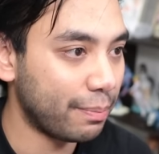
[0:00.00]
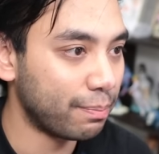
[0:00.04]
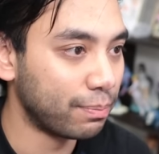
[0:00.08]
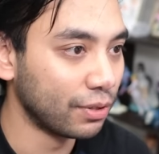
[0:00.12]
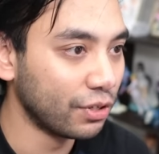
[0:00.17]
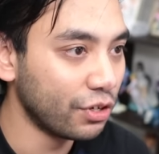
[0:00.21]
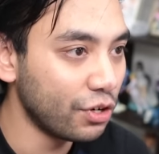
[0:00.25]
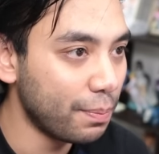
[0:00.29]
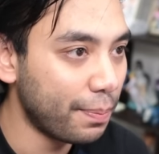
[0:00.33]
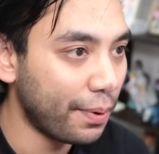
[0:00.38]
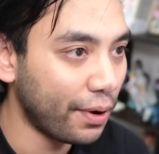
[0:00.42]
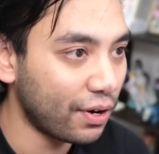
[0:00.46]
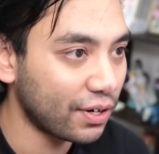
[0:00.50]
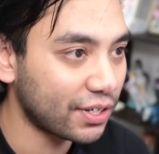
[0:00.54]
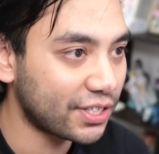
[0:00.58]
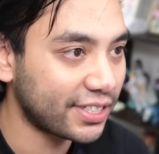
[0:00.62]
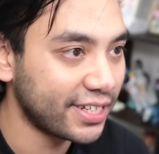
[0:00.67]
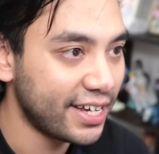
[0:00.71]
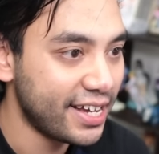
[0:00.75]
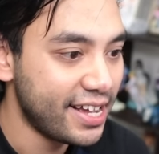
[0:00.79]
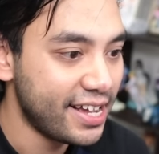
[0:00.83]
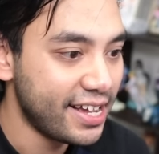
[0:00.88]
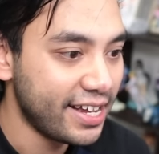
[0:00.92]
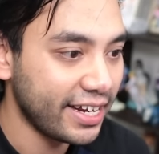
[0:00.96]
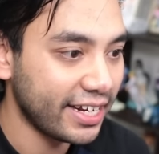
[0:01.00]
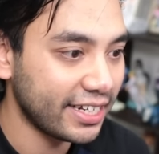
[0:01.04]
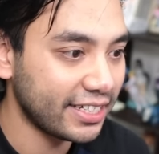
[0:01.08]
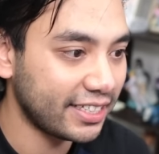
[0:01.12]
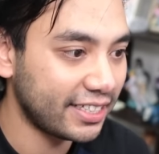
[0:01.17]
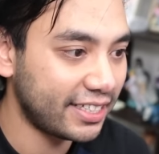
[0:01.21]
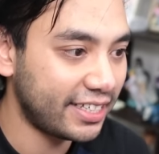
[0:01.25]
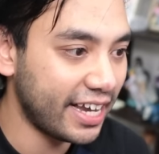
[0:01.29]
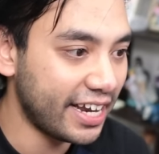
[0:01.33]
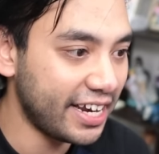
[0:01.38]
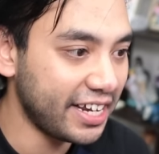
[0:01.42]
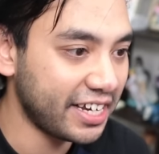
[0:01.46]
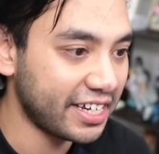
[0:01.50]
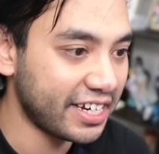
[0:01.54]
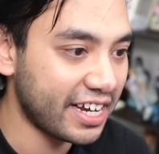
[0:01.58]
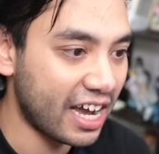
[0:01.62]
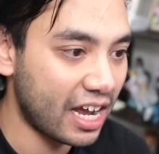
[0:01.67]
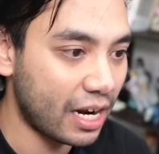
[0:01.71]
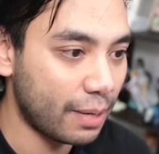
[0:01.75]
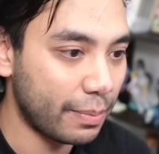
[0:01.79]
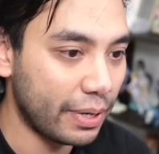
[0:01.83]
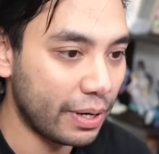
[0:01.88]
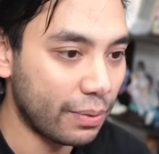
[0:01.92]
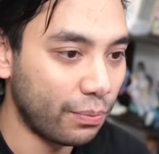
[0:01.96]
Blue Box is getting an
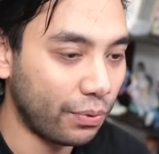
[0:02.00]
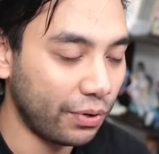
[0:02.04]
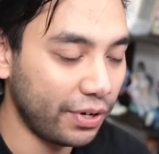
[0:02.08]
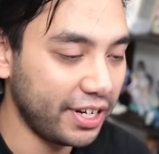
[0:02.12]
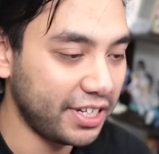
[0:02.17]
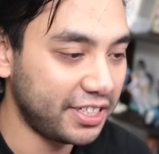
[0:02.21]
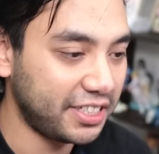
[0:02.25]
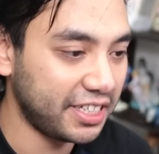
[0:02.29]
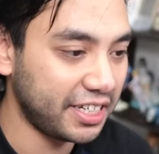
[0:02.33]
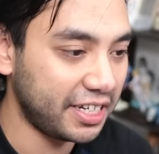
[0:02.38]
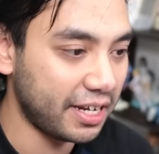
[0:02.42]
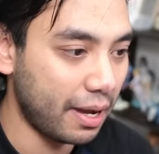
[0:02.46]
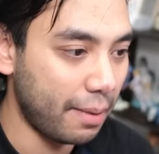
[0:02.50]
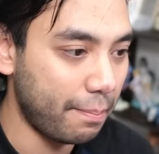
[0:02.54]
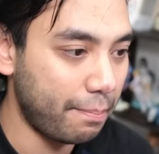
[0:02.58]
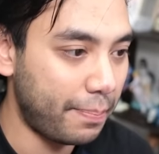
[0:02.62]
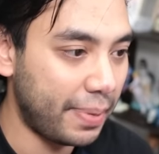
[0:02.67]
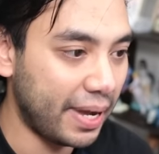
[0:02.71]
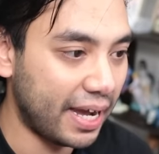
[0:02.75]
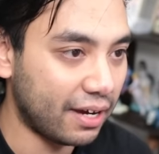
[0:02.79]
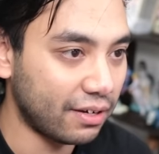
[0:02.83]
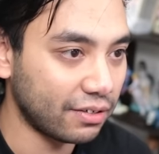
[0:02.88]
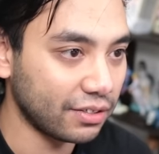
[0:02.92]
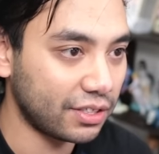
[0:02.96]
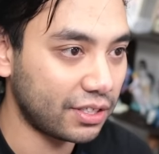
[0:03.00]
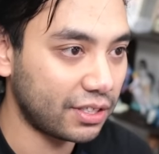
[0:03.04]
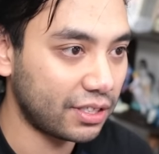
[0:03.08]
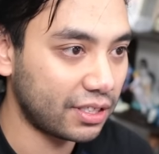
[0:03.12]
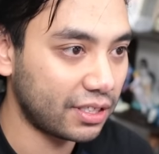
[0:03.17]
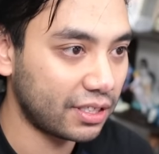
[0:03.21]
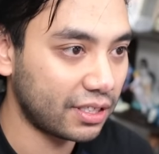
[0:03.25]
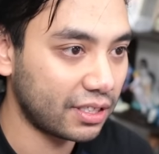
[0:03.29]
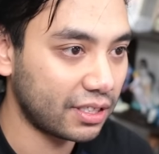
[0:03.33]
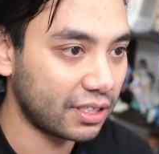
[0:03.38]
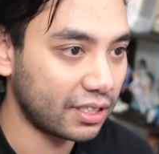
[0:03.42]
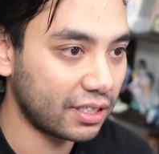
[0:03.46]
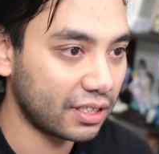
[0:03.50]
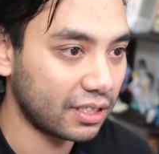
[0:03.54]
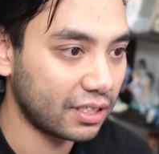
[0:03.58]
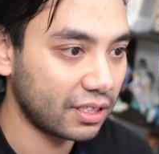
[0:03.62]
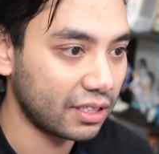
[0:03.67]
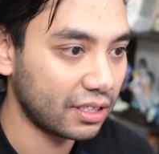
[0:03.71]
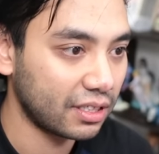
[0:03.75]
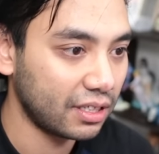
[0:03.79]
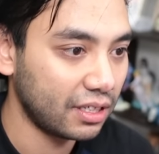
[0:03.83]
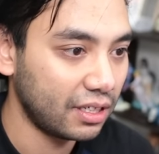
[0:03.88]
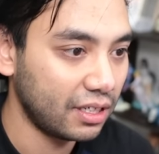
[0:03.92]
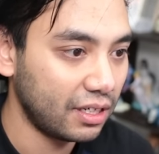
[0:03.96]
anime. What is it about?
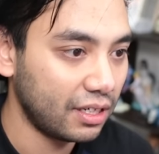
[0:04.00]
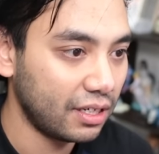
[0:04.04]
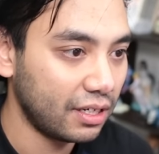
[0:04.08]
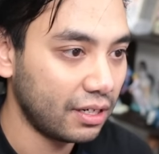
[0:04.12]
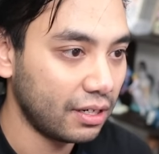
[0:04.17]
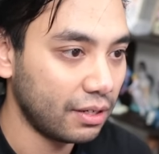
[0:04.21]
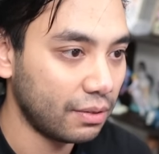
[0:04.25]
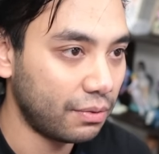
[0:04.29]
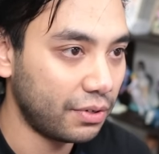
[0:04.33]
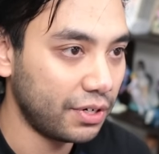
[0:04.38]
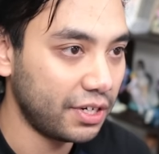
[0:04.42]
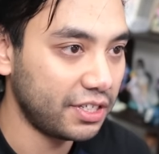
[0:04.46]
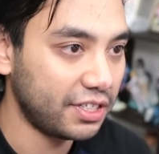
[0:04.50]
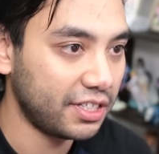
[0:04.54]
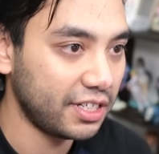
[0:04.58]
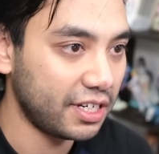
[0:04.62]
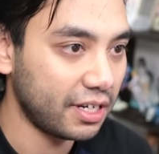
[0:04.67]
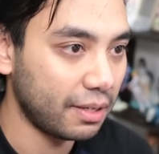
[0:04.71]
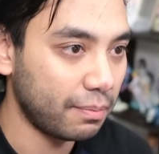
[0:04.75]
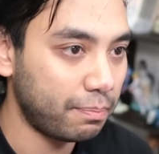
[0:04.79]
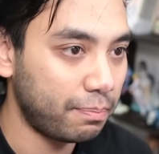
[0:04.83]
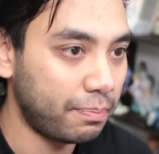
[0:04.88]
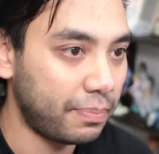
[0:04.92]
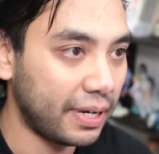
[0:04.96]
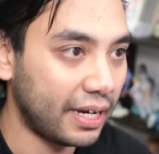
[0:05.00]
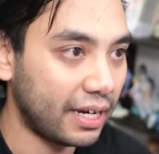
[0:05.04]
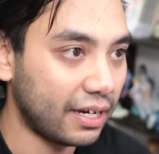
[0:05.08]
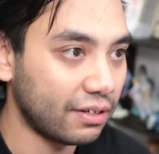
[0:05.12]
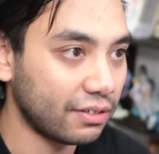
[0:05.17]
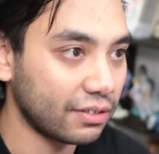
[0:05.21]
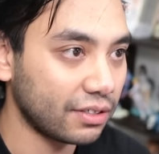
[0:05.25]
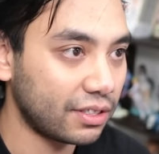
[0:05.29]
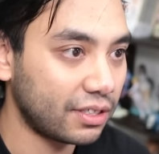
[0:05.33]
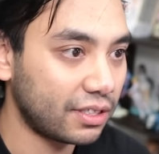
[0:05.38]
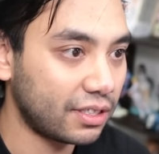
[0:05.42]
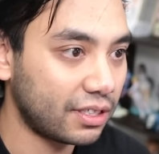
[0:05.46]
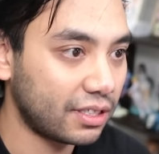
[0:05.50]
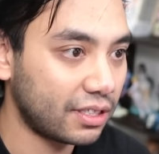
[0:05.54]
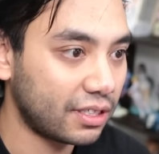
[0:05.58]
What is it about?